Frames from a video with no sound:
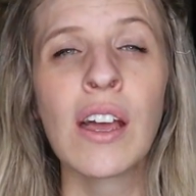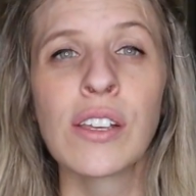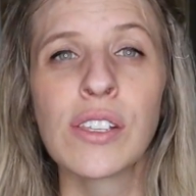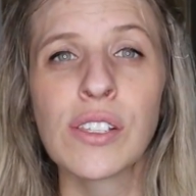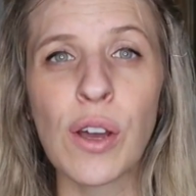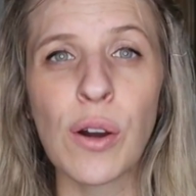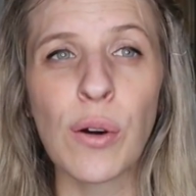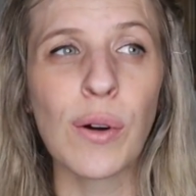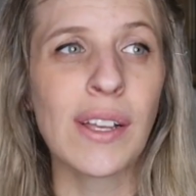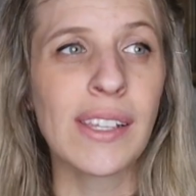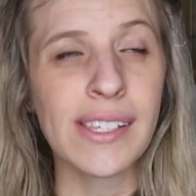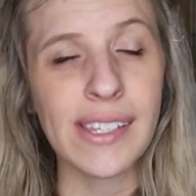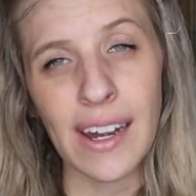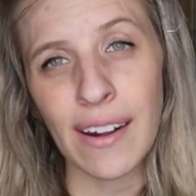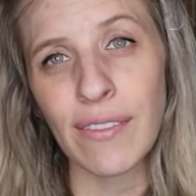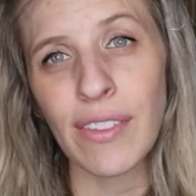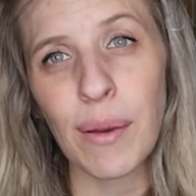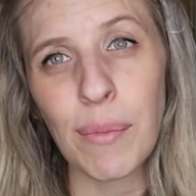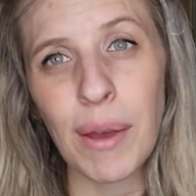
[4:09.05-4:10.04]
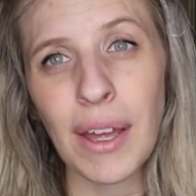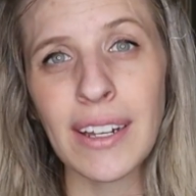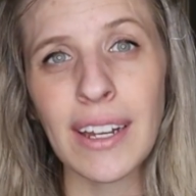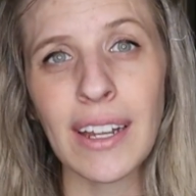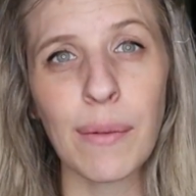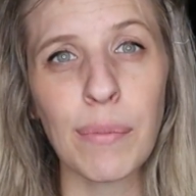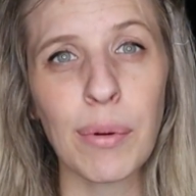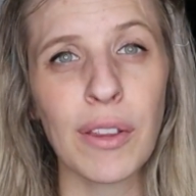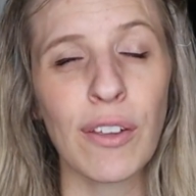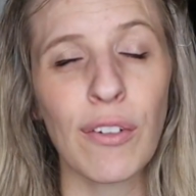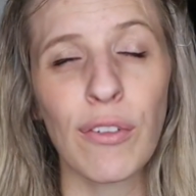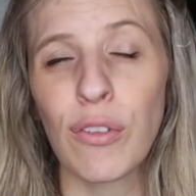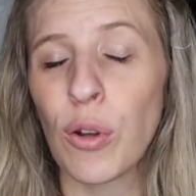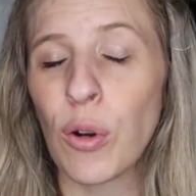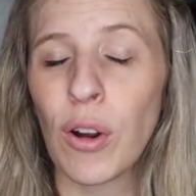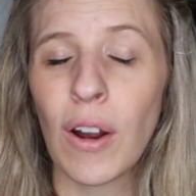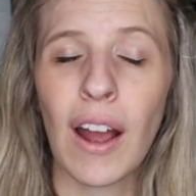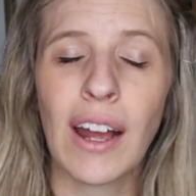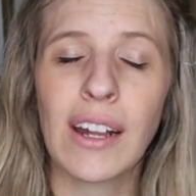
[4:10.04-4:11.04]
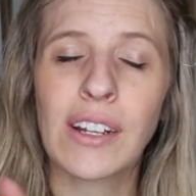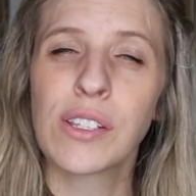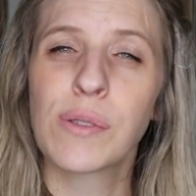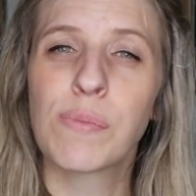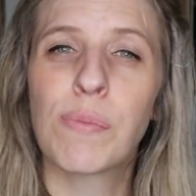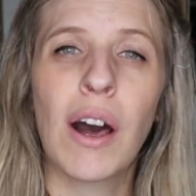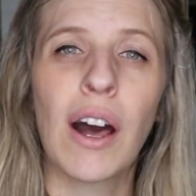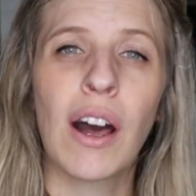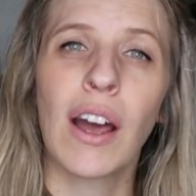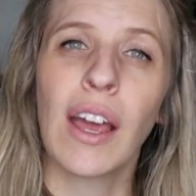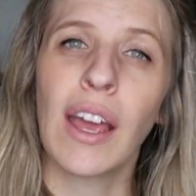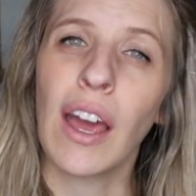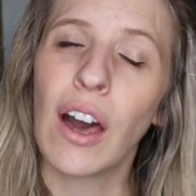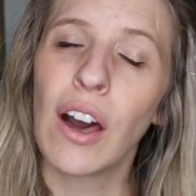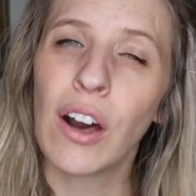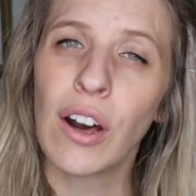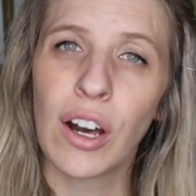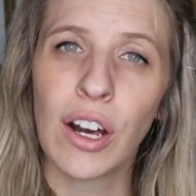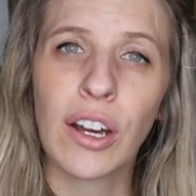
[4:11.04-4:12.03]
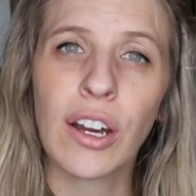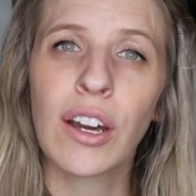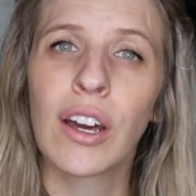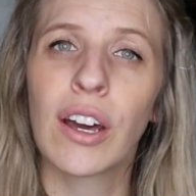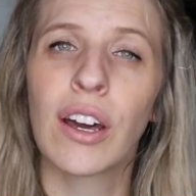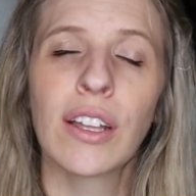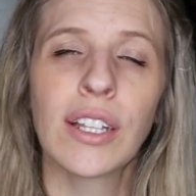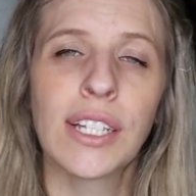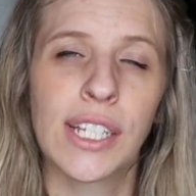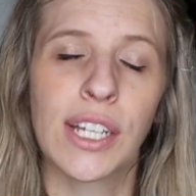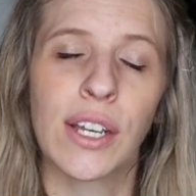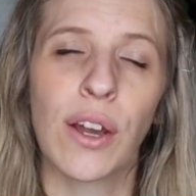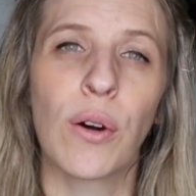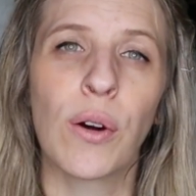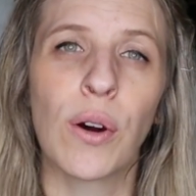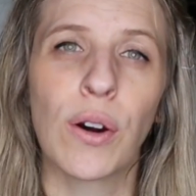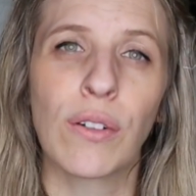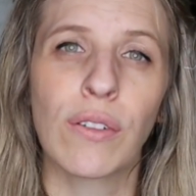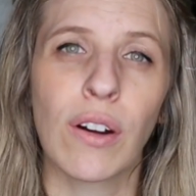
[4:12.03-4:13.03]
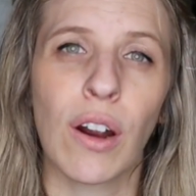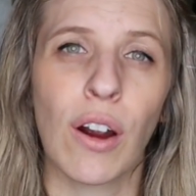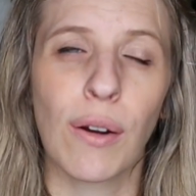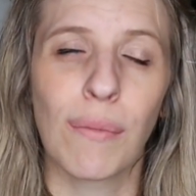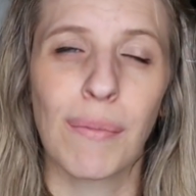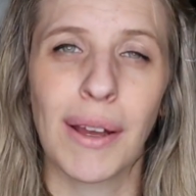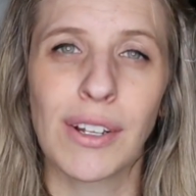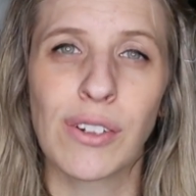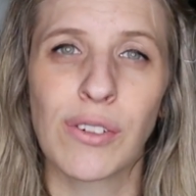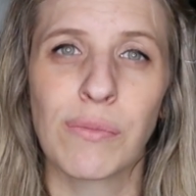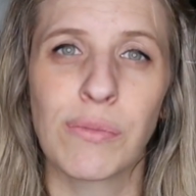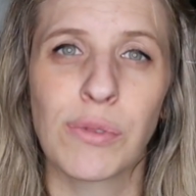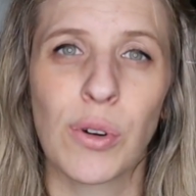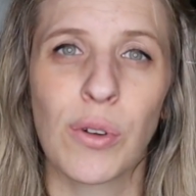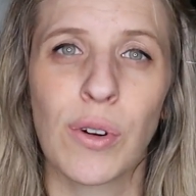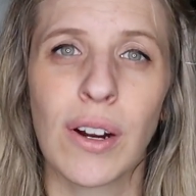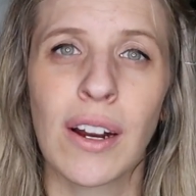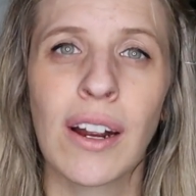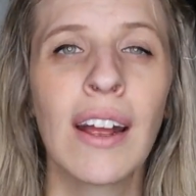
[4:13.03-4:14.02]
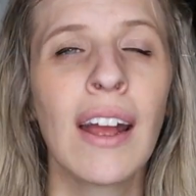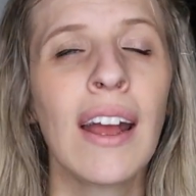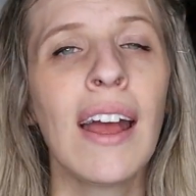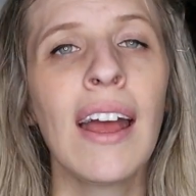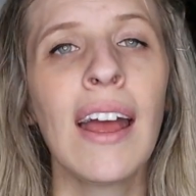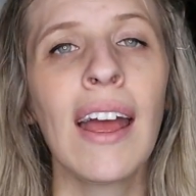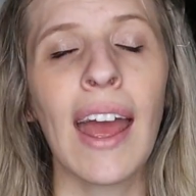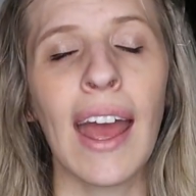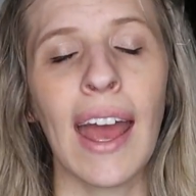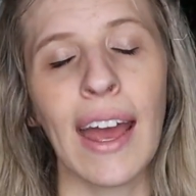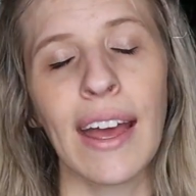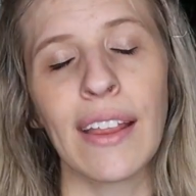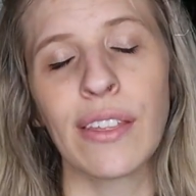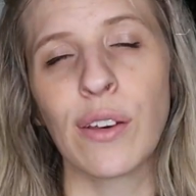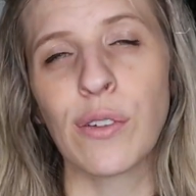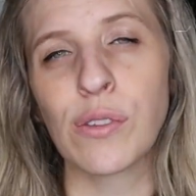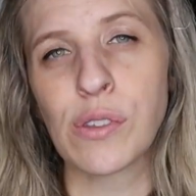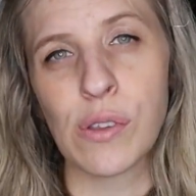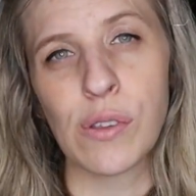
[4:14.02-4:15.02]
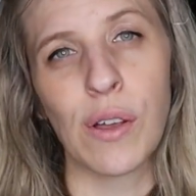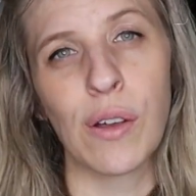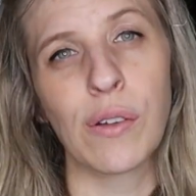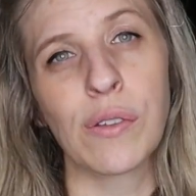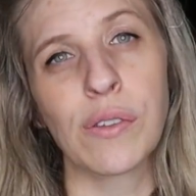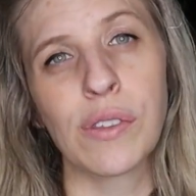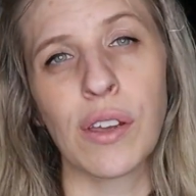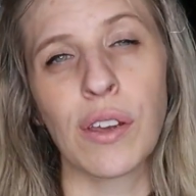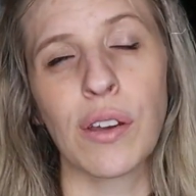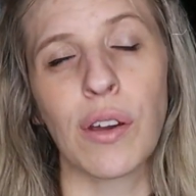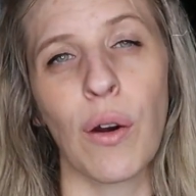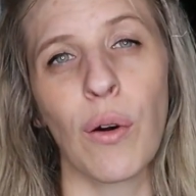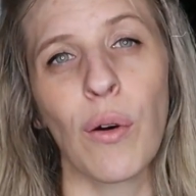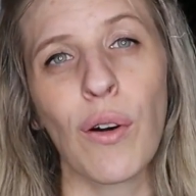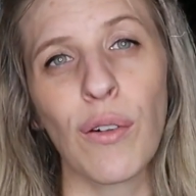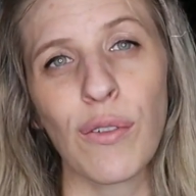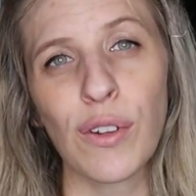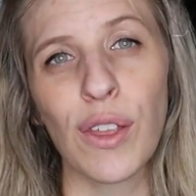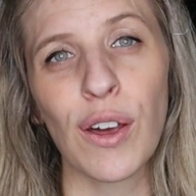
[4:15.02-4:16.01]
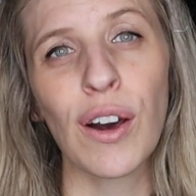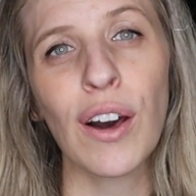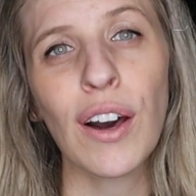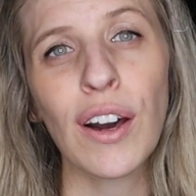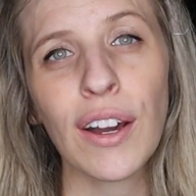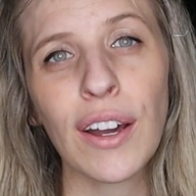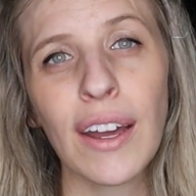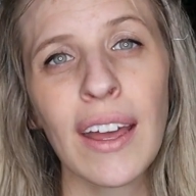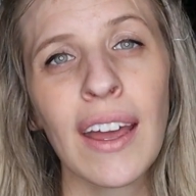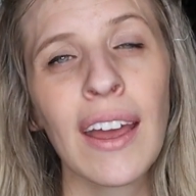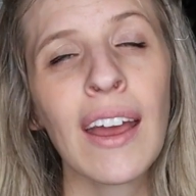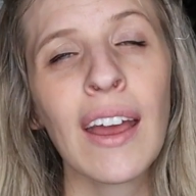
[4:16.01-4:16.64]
So instead of them ending up on the floor, I just bought a hook to go over our bedroom door, and those clothes go over the hook.